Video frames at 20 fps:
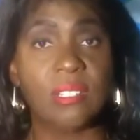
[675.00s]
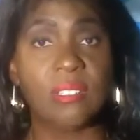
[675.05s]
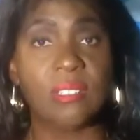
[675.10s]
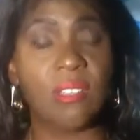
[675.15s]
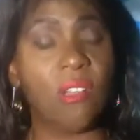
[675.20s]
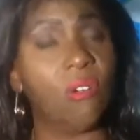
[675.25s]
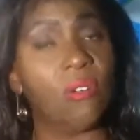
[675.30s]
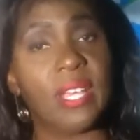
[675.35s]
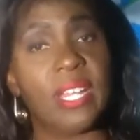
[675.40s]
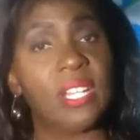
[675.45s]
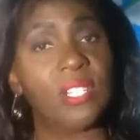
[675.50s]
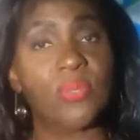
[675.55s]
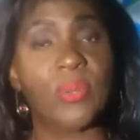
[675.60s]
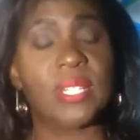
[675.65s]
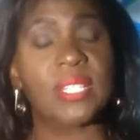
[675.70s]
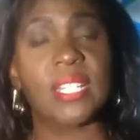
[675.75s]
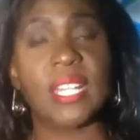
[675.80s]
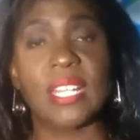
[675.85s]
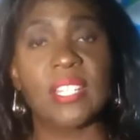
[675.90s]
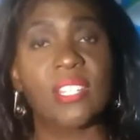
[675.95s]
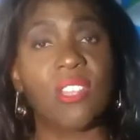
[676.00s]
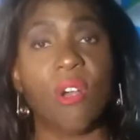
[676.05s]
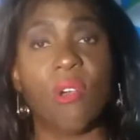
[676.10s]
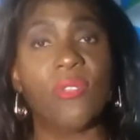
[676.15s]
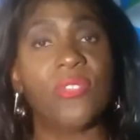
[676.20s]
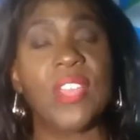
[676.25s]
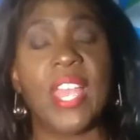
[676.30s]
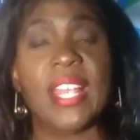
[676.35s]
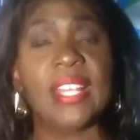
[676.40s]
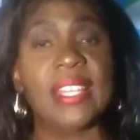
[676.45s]
Don't get it twisted. And
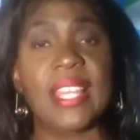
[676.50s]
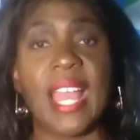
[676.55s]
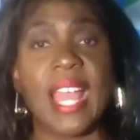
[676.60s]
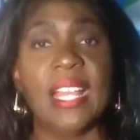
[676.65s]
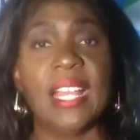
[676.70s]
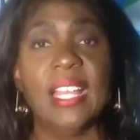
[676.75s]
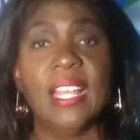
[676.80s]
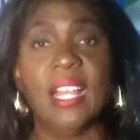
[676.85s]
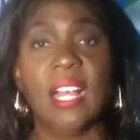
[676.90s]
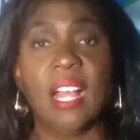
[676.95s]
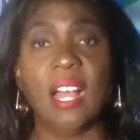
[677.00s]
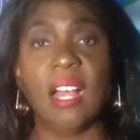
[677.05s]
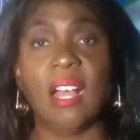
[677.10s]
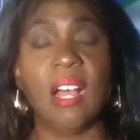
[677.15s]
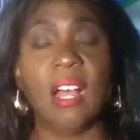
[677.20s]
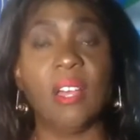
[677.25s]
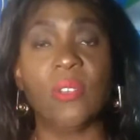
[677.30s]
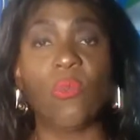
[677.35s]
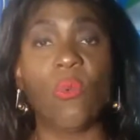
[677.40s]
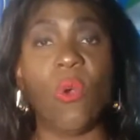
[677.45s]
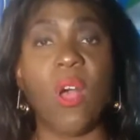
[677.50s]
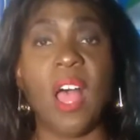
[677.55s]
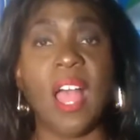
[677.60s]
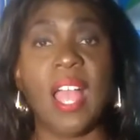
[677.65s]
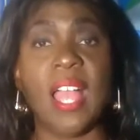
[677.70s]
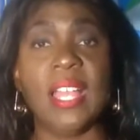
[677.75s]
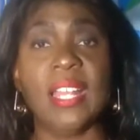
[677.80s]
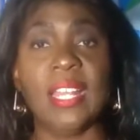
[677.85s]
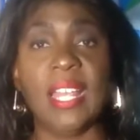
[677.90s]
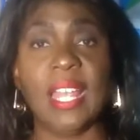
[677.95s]
don't think that
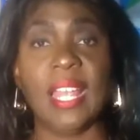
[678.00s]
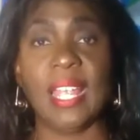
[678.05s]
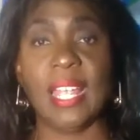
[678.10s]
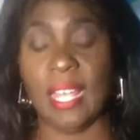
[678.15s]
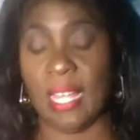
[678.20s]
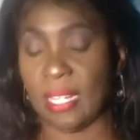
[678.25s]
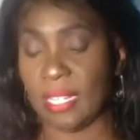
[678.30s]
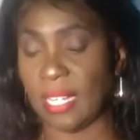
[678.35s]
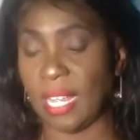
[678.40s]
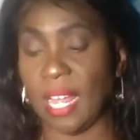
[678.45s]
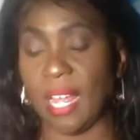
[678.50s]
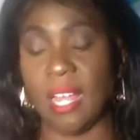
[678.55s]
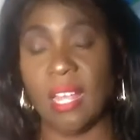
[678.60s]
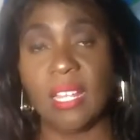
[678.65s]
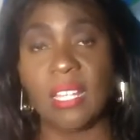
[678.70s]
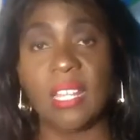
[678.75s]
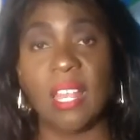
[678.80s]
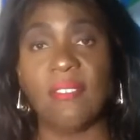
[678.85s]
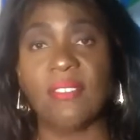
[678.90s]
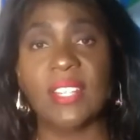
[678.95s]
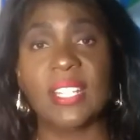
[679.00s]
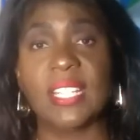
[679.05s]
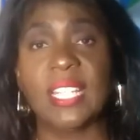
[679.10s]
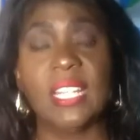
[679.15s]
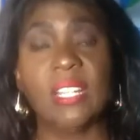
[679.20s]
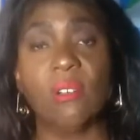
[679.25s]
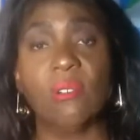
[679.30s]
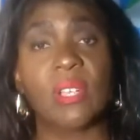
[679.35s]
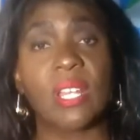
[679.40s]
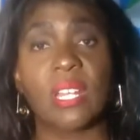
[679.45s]
Unwind and
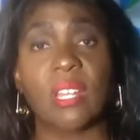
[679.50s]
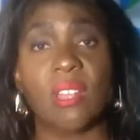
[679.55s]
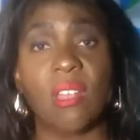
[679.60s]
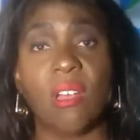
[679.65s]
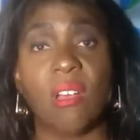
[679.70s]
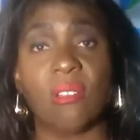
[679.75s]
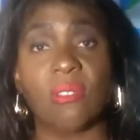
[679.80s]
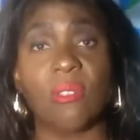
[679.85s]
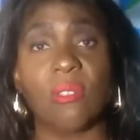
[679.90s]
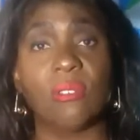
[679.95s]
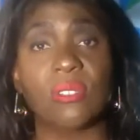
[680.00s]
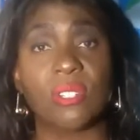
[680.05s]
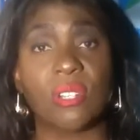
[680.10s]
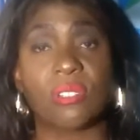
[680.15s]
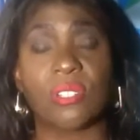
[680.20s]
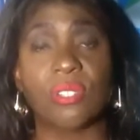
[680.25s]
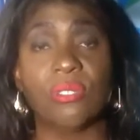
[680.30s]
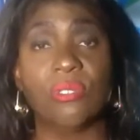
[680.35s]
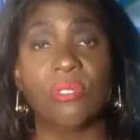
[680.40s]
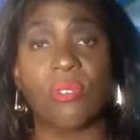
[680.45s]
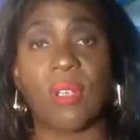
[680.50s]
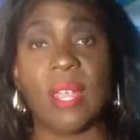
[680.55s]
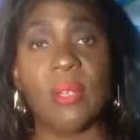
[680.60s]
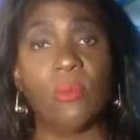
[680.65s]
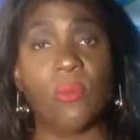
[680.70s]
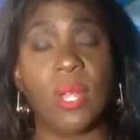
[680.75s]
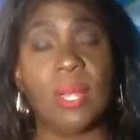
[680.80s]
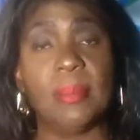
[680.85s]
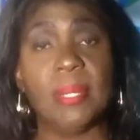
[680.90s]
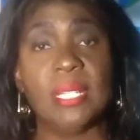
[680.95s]
Lovelyti don't get along. Those are two
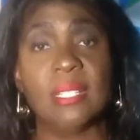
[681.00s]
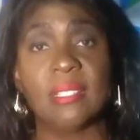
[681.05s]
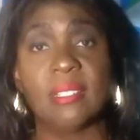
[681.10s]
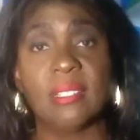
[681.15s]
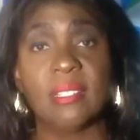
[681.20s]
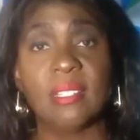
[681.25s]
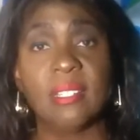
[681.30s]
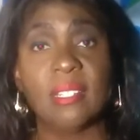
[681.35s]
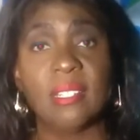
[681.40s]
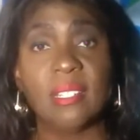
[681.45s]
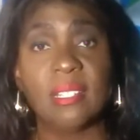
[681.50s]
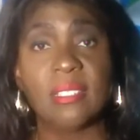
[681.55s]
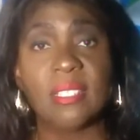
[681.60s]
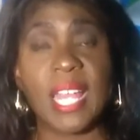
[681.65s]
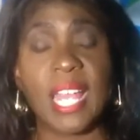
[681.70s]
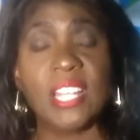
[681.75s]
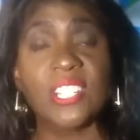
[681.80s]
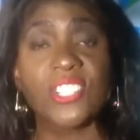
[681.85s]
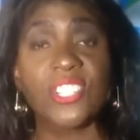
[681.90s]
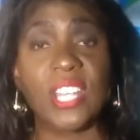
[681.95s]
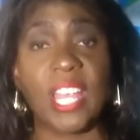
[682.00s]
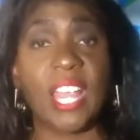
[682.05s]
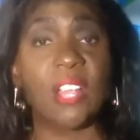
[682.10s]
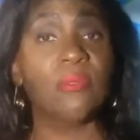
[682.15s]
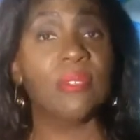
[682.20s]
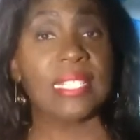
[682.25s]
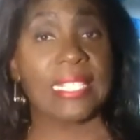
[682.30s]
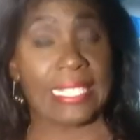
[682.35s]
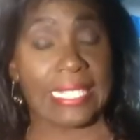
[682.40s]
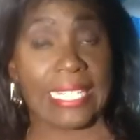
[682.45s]
great women. They share
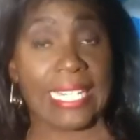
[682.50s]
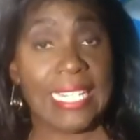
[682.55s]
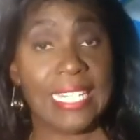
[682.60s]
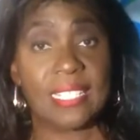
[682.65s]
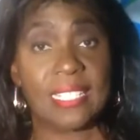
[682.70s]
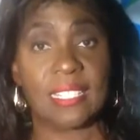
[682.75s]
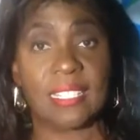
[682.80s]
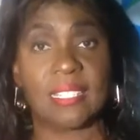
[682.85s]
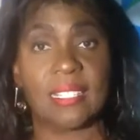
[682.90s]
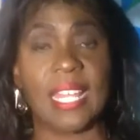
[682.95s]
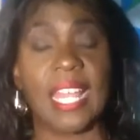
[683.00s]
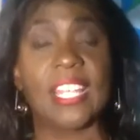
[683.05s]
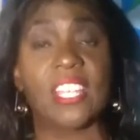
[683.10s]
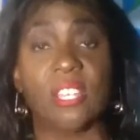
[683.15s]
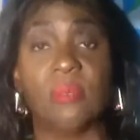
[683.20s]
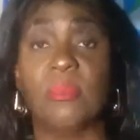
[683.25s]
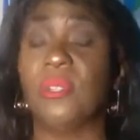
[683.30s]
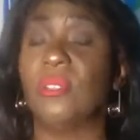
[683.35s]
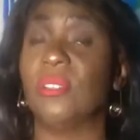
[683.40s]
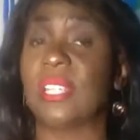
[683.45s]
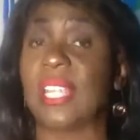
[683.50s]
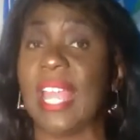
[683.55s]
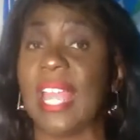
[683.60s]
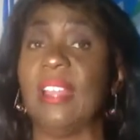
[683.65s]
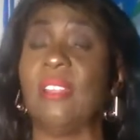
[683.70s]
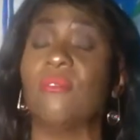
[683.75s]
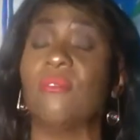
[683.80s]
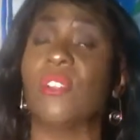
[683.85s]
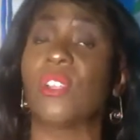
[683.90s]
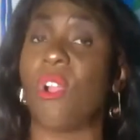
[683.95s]
receipts. They
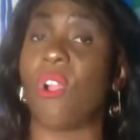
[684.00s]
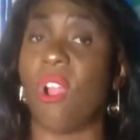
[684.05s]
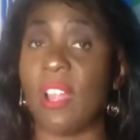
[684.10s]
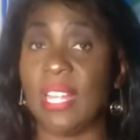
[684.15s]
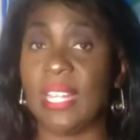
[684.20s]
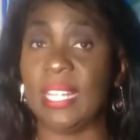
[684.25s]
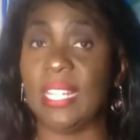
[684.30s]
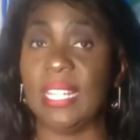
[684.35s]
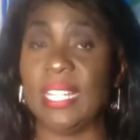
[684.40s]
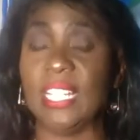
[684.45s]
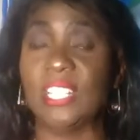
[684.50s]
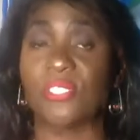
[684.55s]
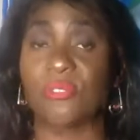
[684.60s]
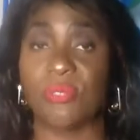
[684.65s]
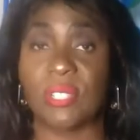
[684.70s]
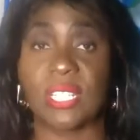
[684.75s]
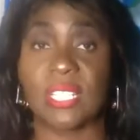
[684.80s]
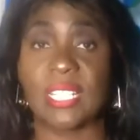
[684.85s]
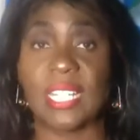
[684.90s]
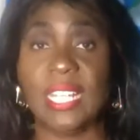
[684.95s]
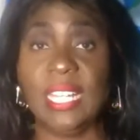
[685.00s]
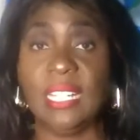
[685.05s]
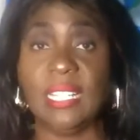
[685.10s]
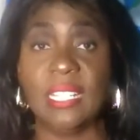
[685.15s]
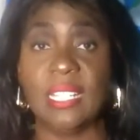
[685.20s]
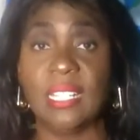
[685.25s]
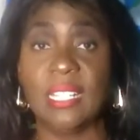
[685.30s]
communicate regarding each receipt.